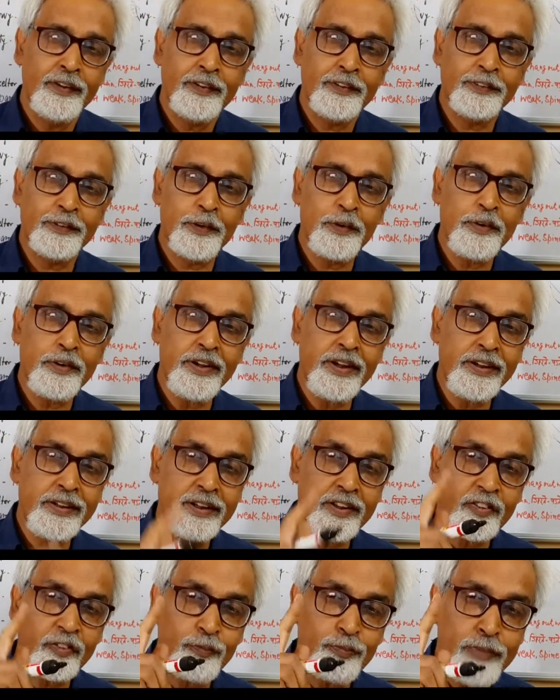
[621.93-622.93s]
So it
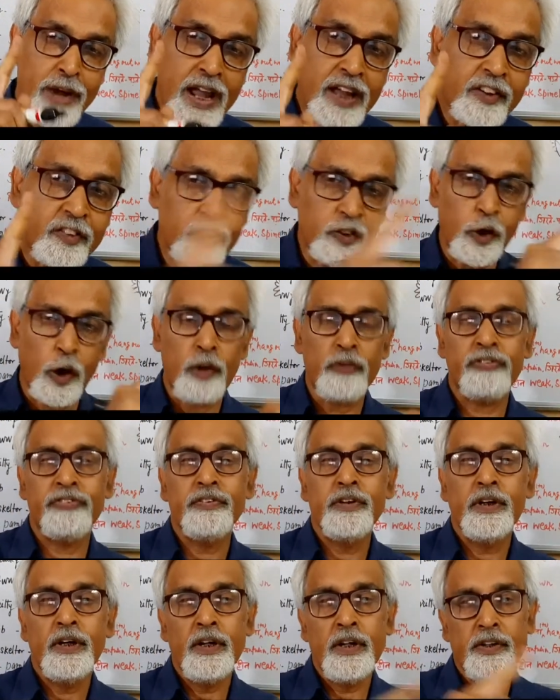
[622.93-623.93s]
is max of
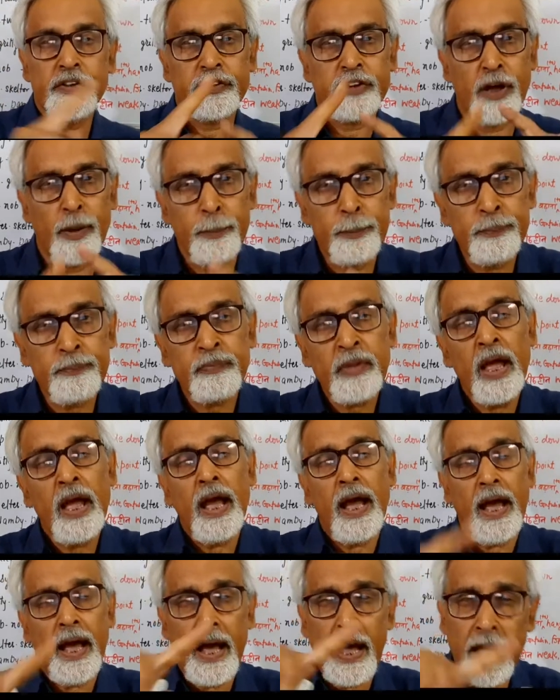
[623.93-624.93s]
some
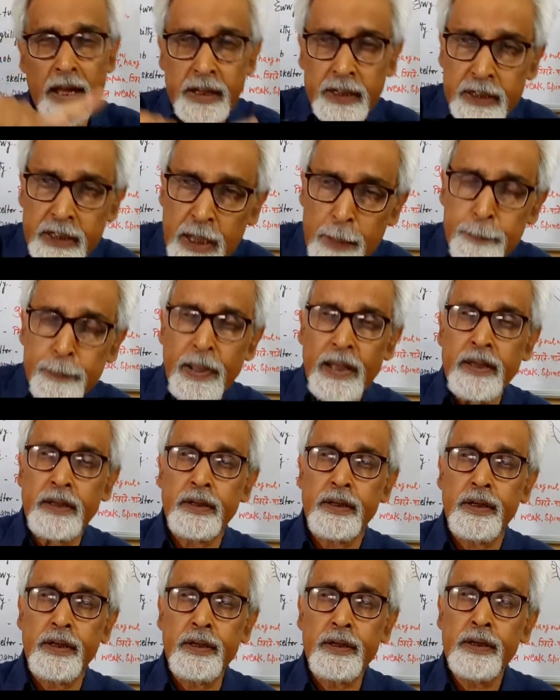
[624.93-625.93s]

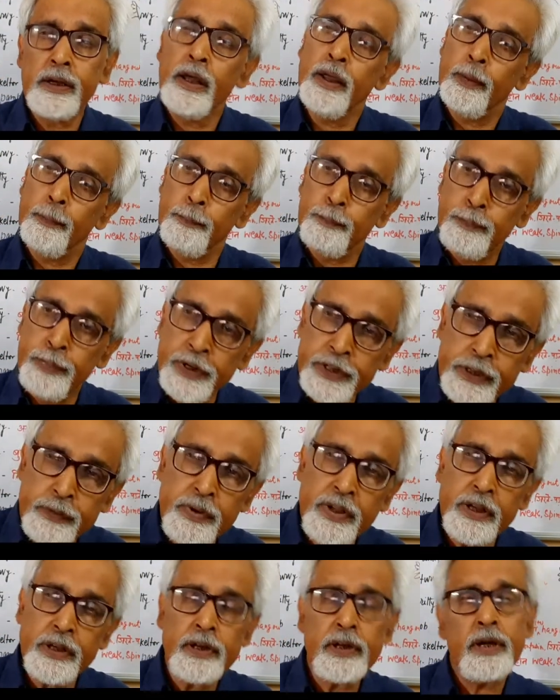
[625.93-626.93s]
hanky-panky
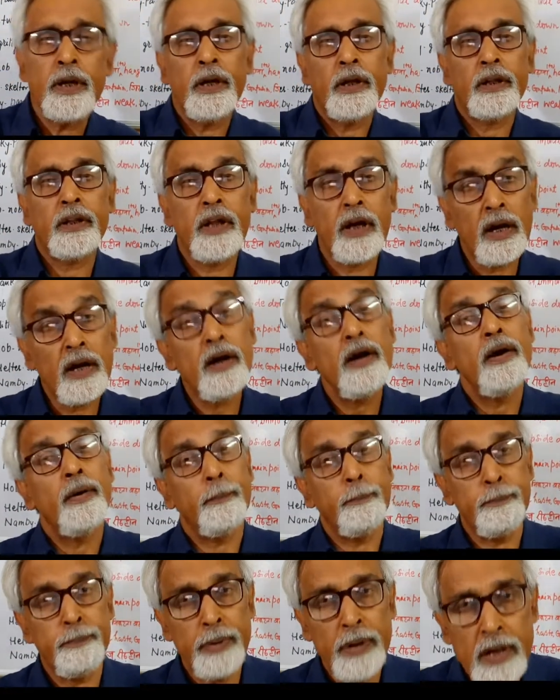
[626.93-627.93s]
between the
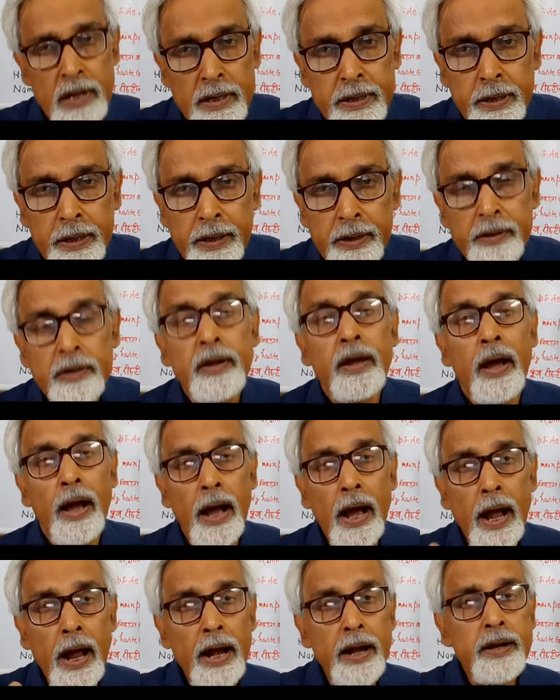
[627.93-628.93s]
builder
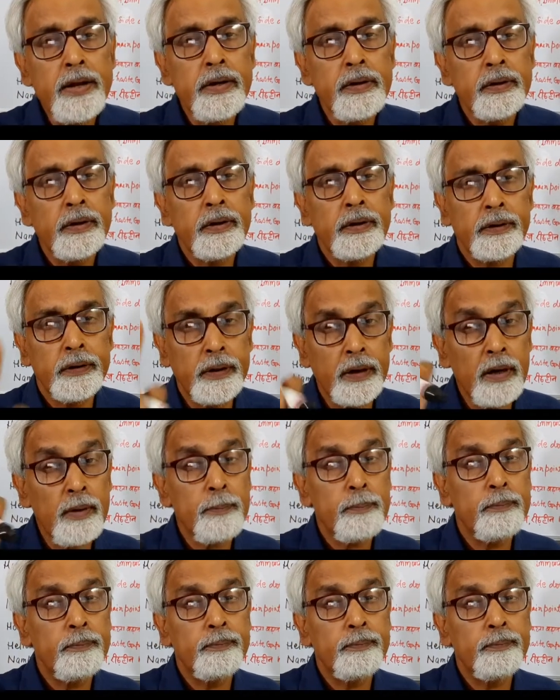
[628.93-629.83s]
and the